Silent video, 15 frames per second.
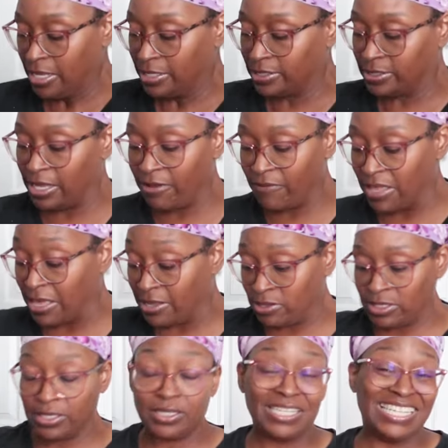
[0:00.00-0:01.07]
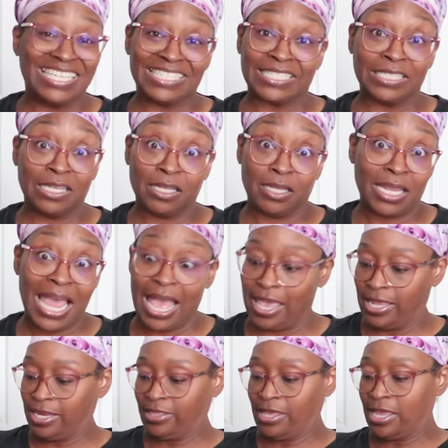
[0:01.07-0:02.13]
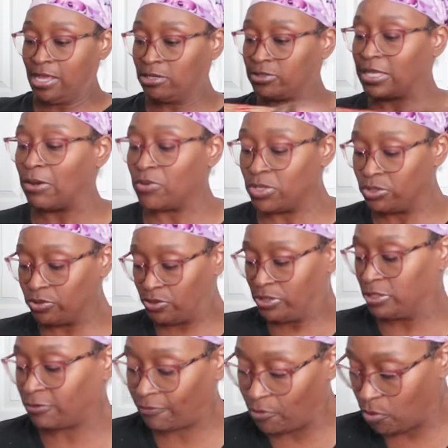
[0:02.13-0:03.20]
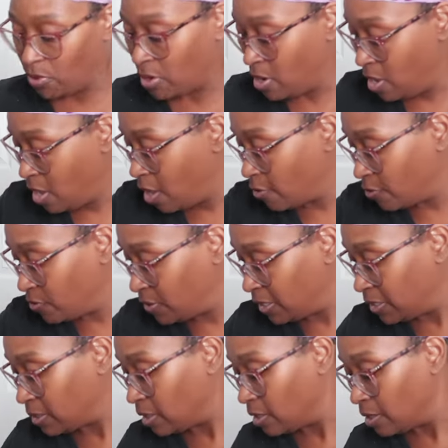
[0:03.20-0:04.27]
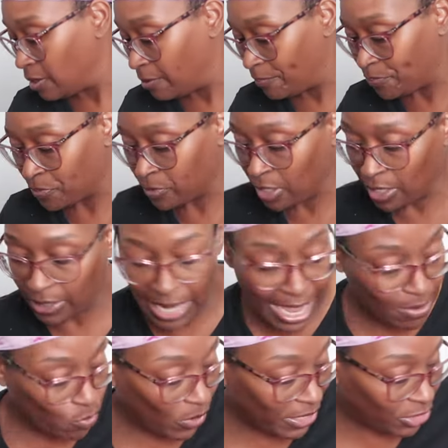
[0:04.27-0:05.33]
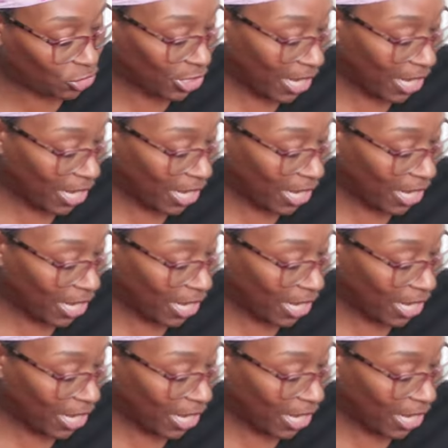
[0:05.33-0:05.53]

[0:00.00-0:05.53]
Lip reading: It's not anything else I would use this for other than a lightweight